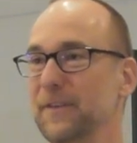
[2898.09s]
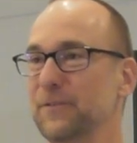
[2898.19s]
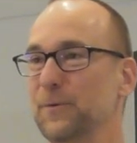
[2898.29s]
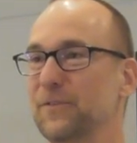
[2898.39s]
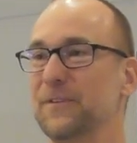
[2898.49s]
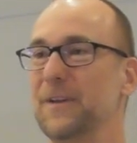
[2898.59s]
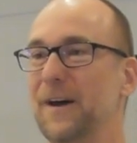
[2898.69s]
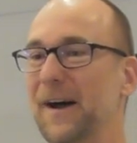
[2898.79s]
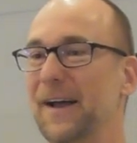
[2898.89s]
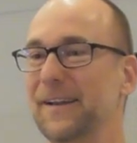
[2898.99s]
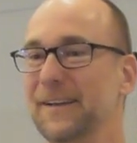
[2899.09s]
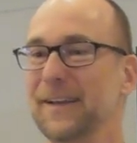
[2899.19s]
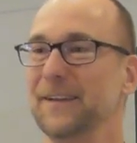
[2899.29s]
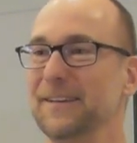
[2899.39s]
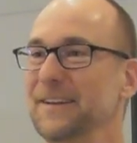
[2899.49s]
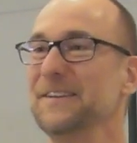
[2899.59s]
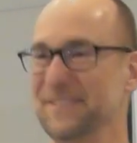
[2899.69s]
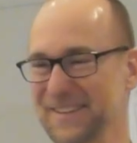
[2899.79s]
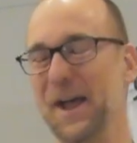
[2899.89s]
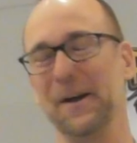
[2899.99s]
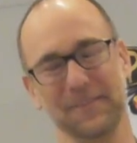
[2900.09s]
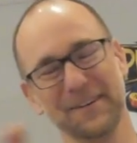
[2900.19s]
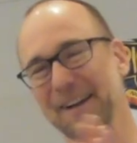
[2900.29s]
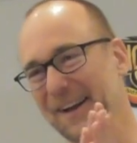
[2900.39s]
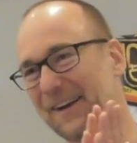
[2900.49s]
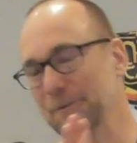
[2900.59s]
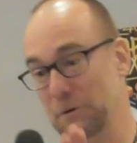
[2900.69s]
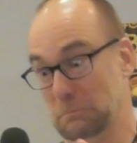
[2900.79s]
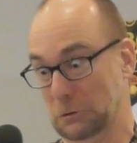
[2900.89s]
This was not, yeah, agreed.